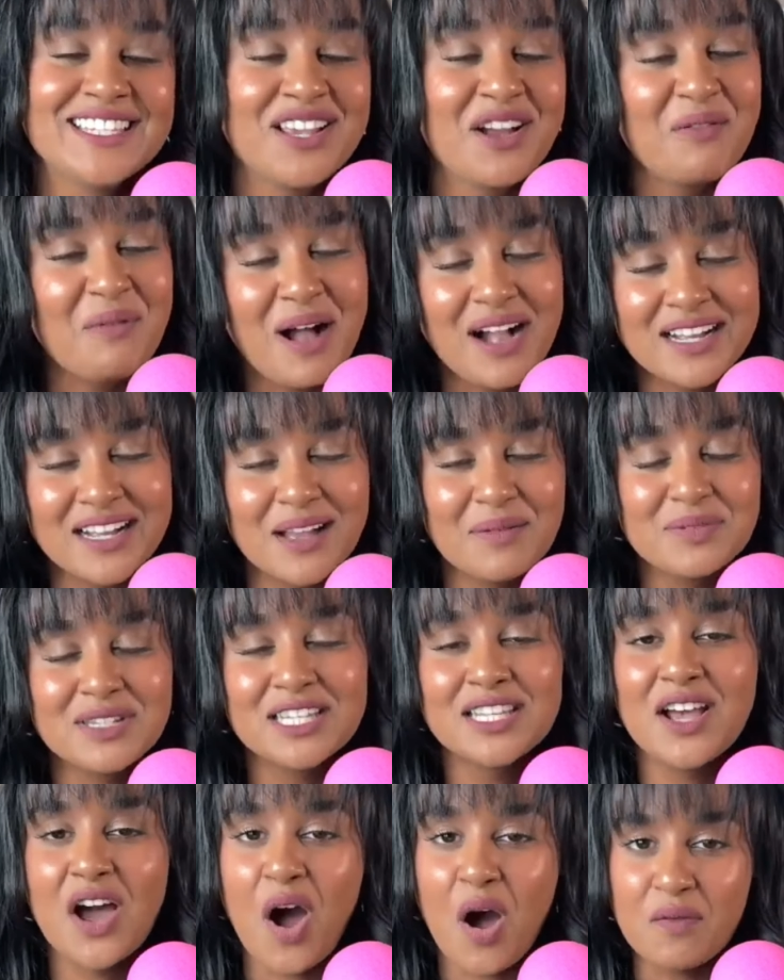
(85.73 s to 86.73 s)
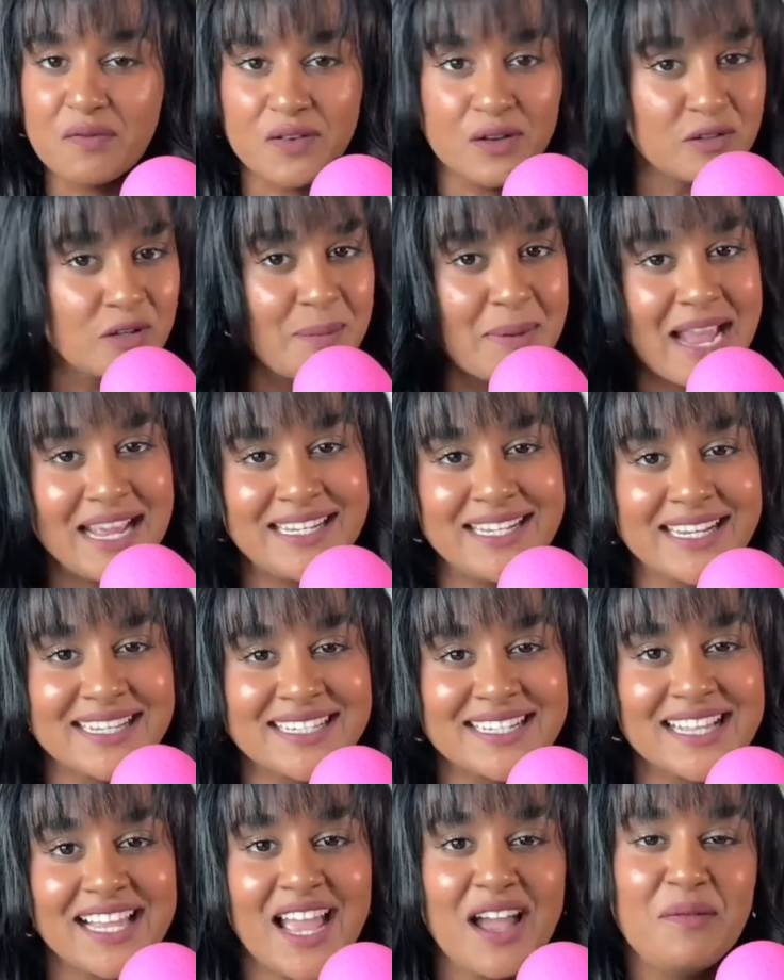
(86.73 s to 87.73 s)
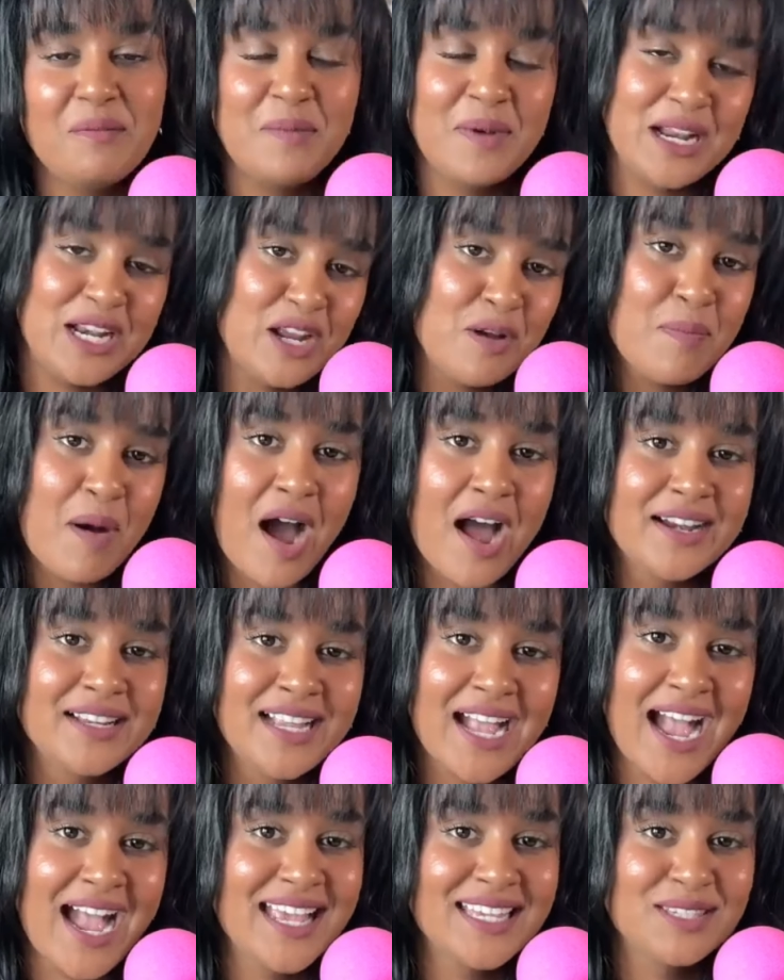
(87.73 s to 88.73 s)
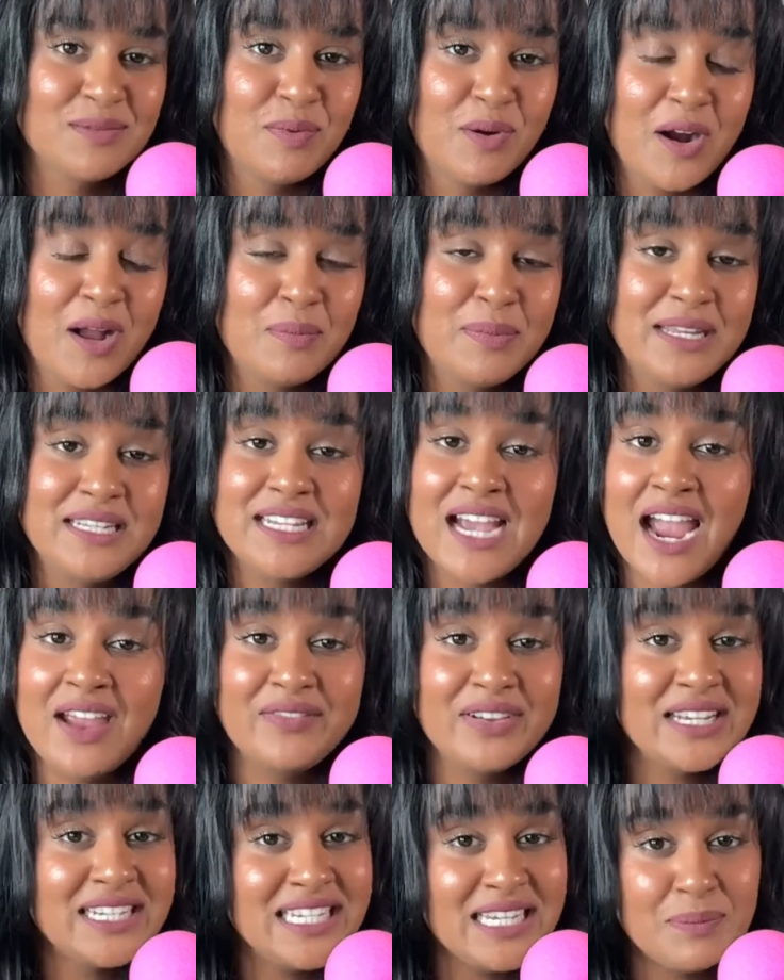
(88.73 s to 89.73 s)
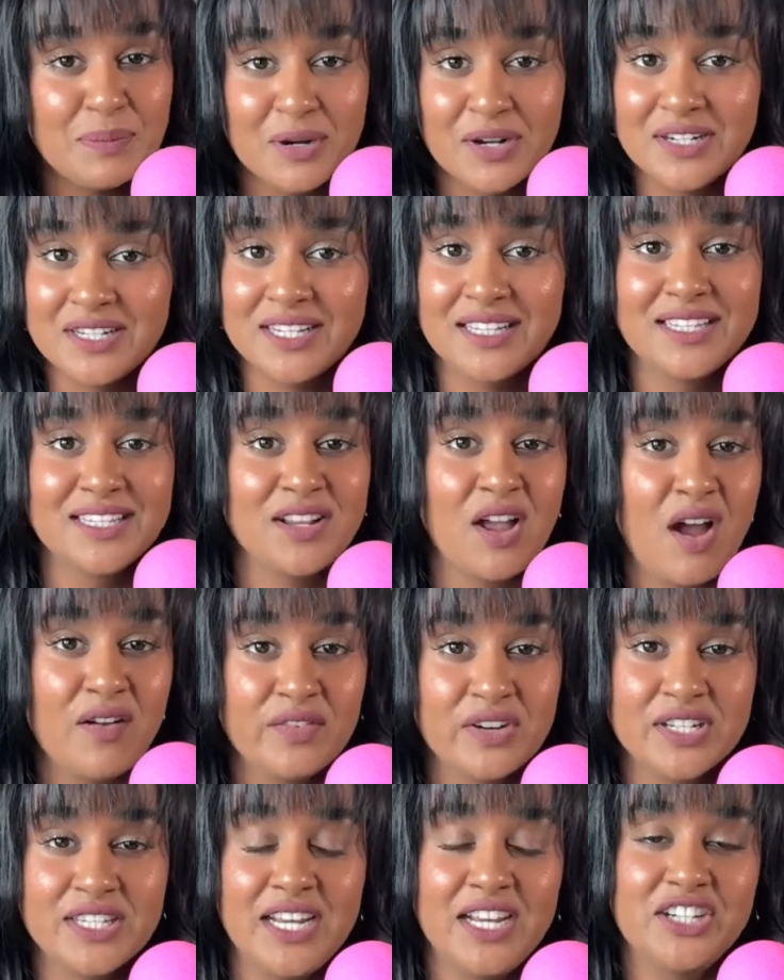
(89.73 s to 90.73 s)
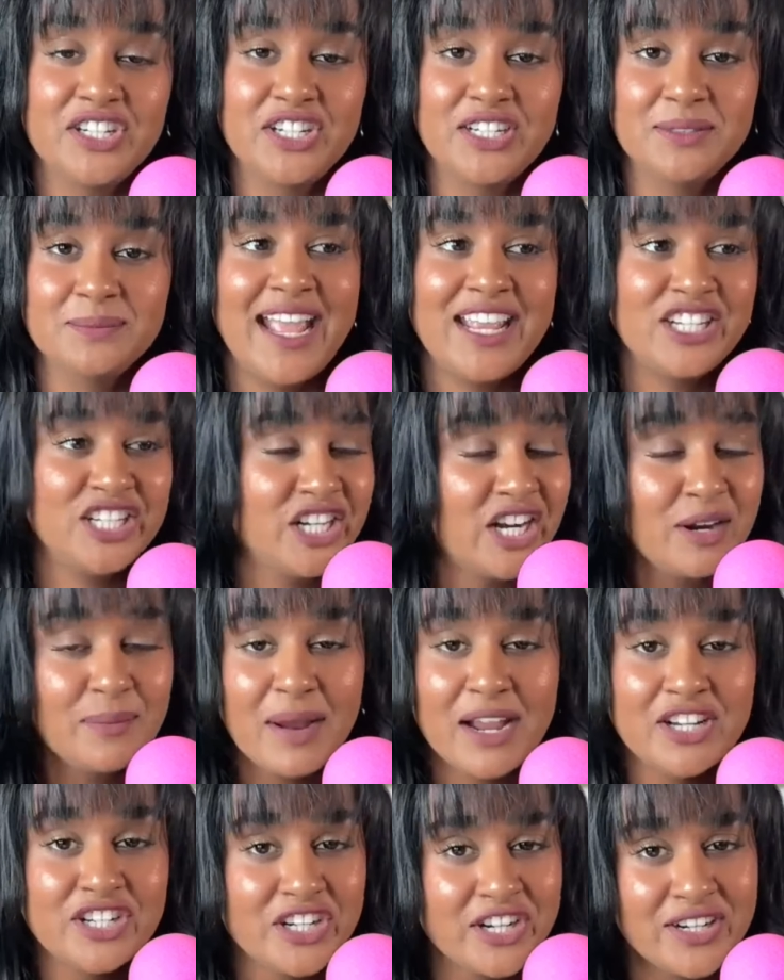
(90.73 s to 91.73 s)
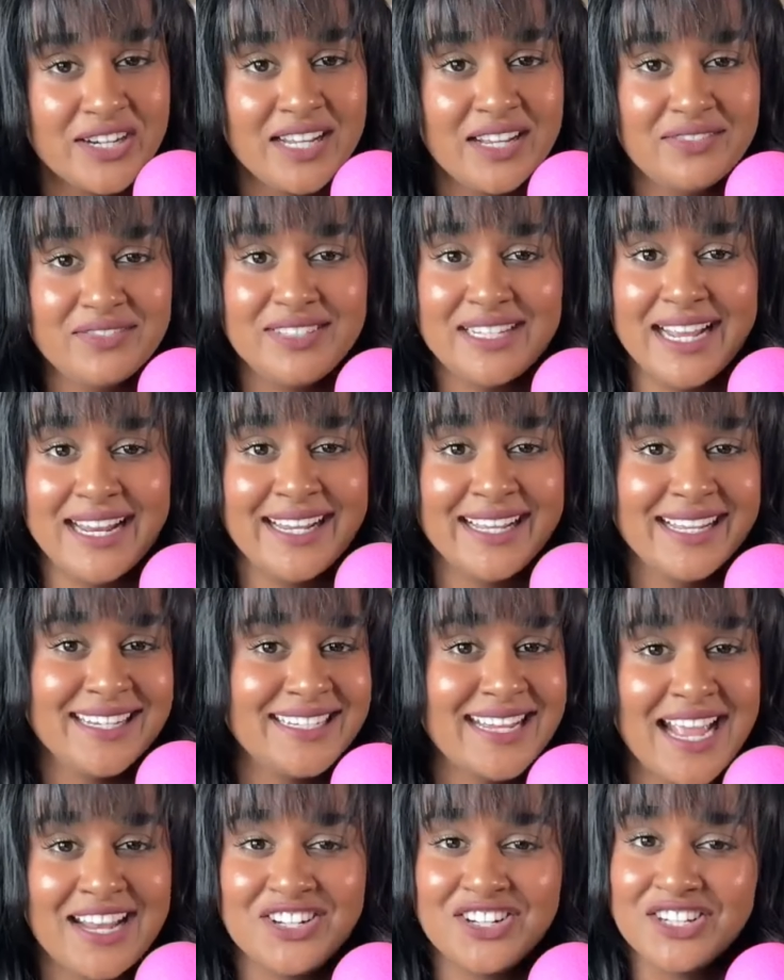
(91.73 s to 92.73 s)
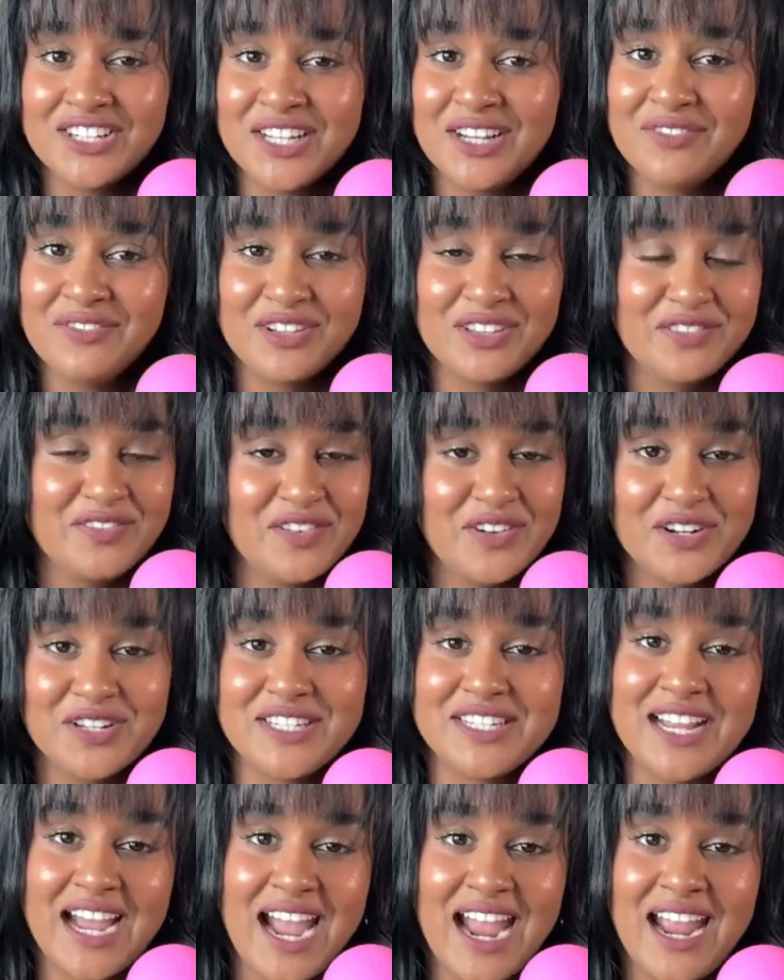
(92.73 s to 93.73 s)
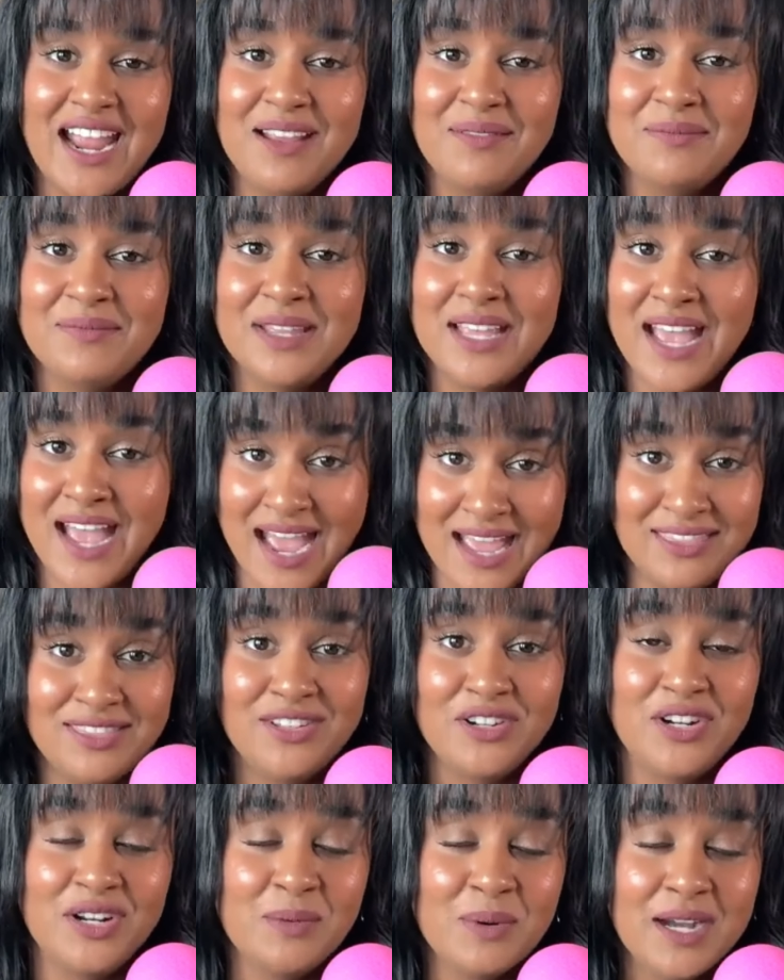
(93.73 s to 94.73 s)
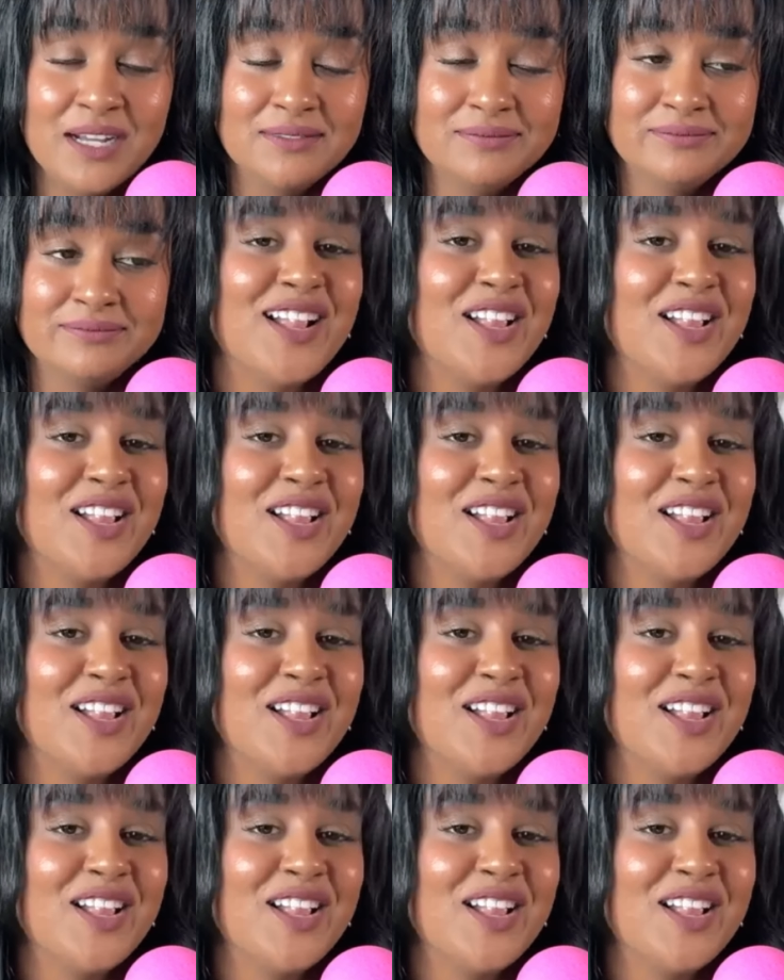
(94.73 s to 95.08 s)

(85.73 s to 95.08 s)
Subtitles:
So, welcome to the Hopeful Romantics Club, my new podcast where I'll be diving deeper into this conversation and sharing my journey of dating intentionally for the first time at 31.